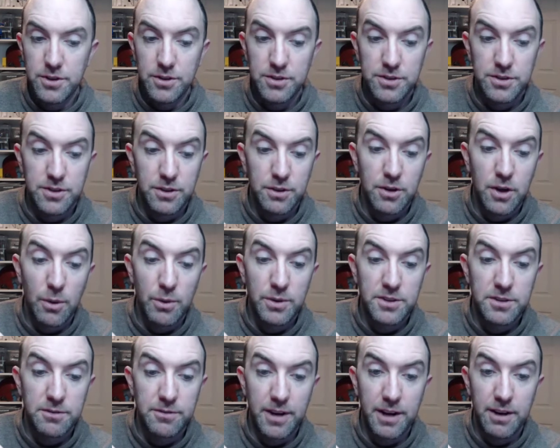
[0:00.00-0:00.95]
just to go
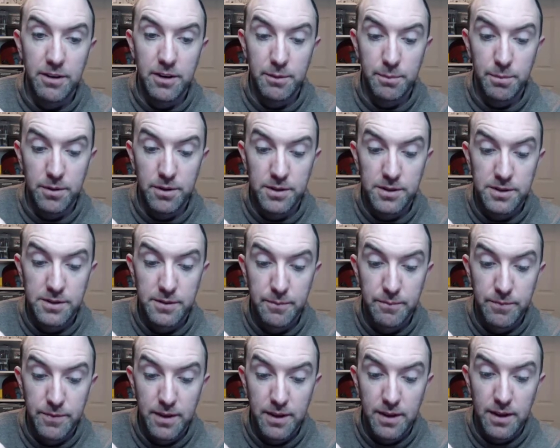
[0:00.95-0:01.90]
into variables
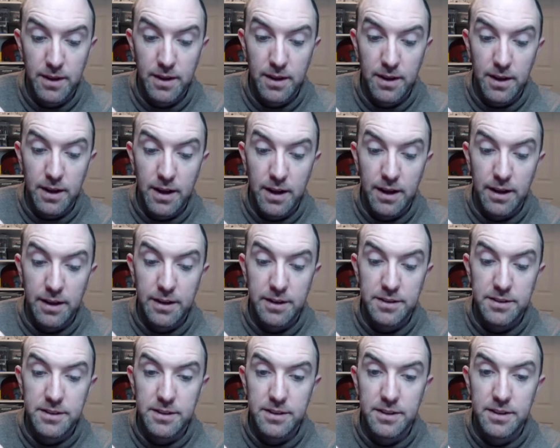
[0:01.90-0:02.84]

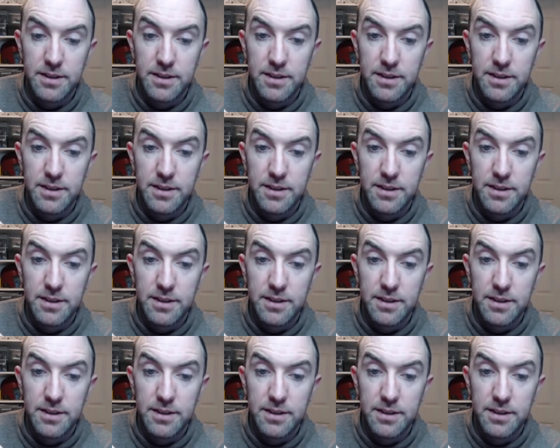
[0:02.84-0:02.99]
and